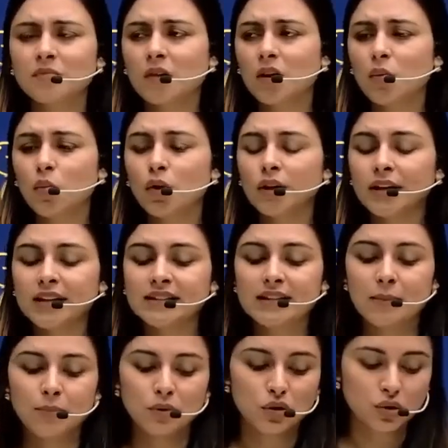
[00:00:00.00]
what
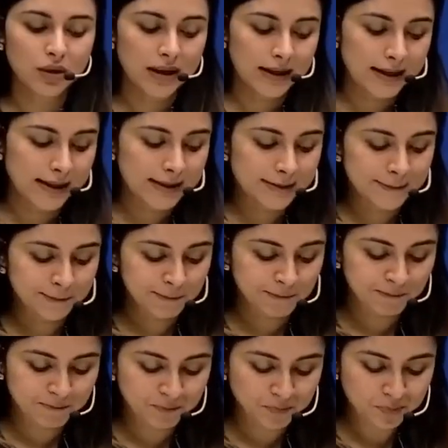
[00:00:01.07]
example should I take?
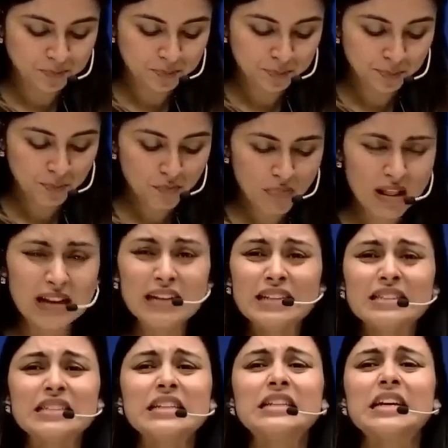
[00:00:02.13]

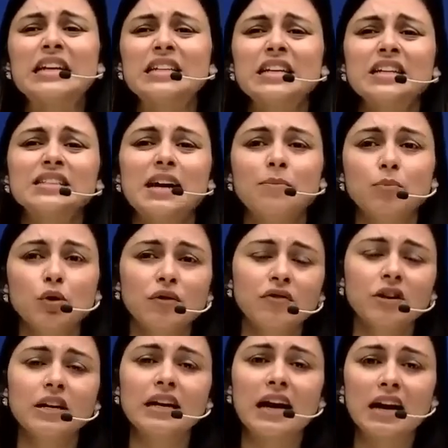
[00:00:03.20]
Let's take the example of
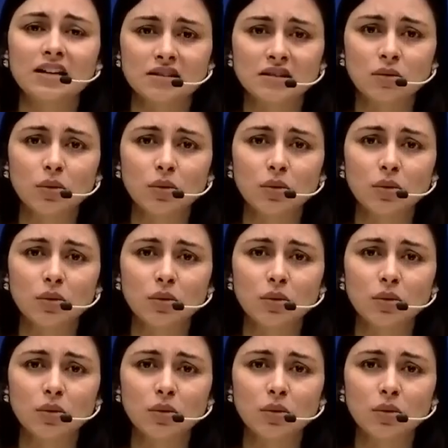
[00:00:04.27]
a glass.